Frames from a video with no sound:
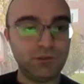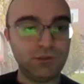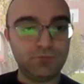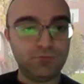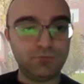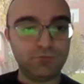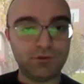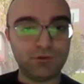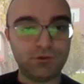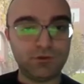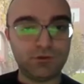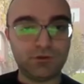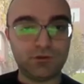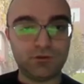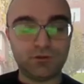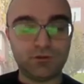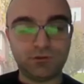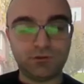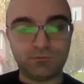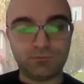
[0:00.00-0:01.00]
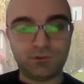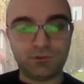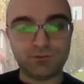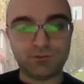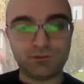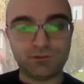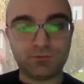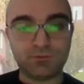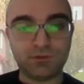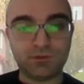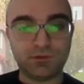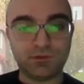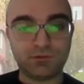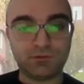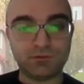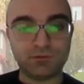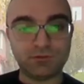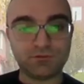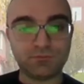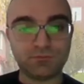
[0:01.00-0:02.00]
We are the project
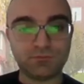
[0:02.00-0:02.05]
partners